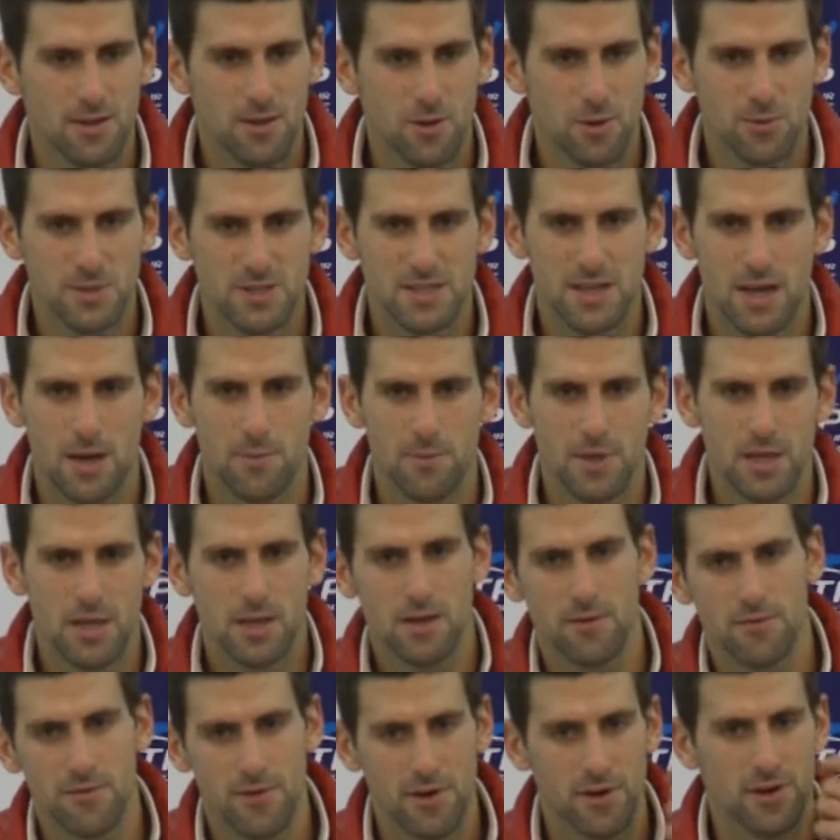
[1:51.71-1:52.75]
always coming
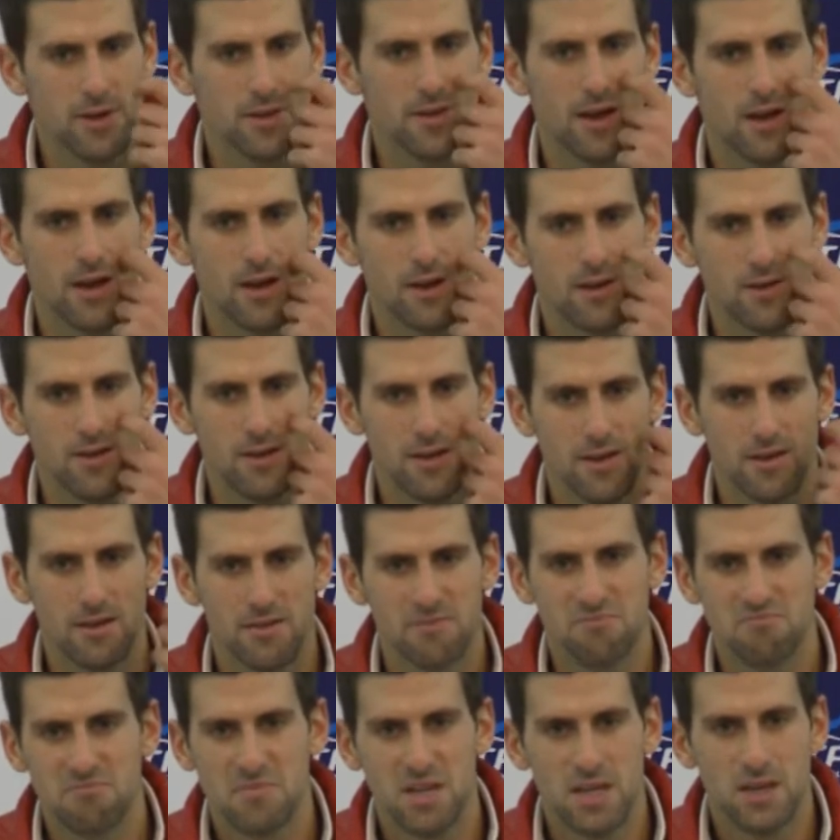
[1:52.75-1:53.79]
in very tired and
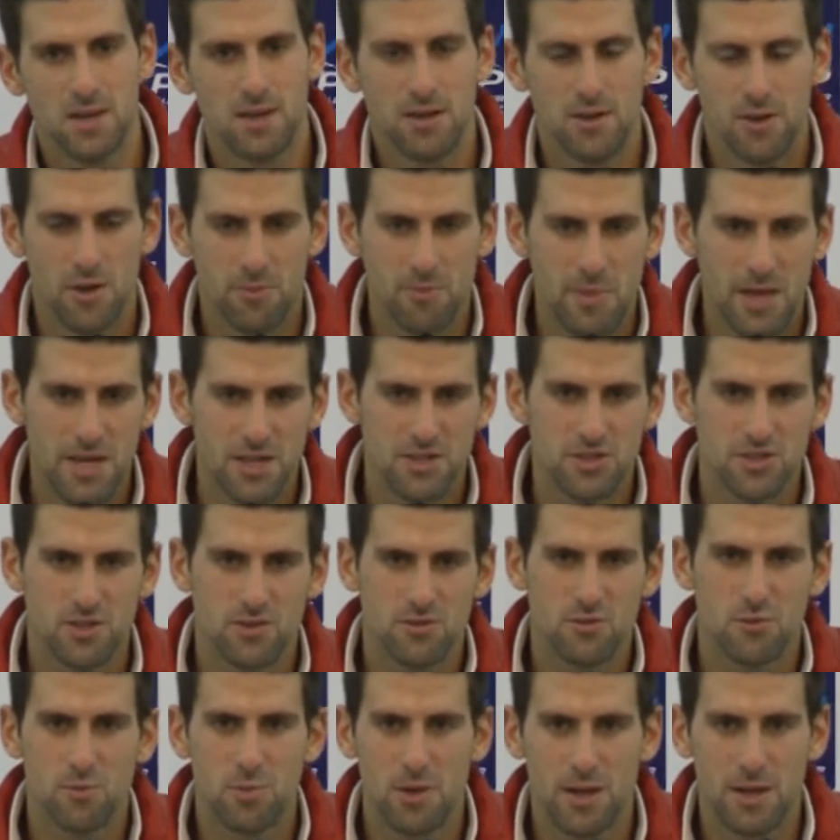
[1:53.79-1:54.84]
not managing
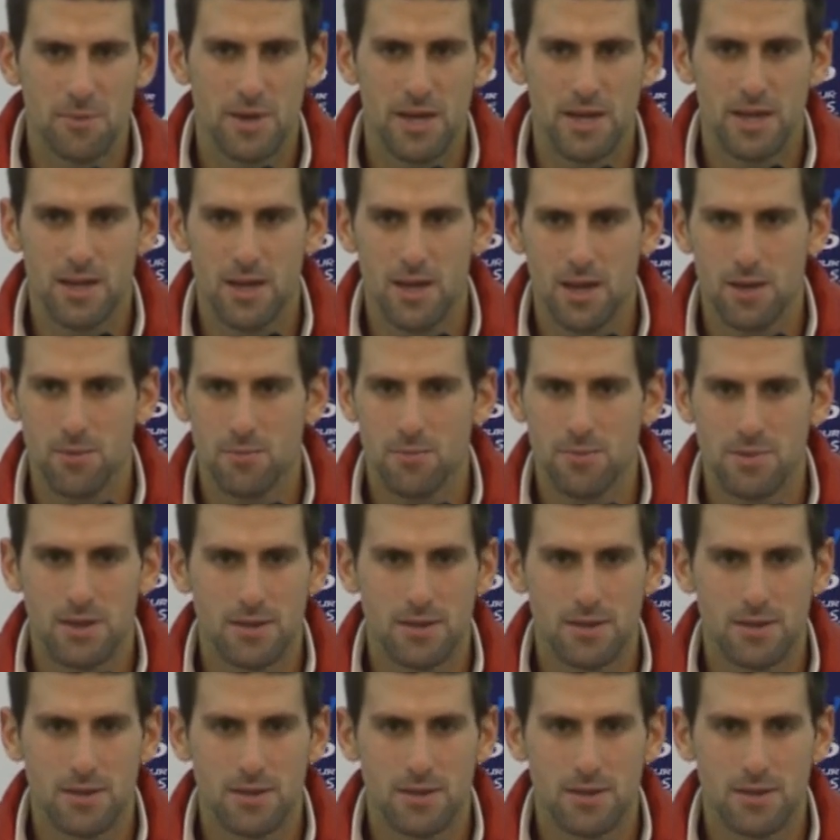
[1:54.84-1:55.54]
to play my game.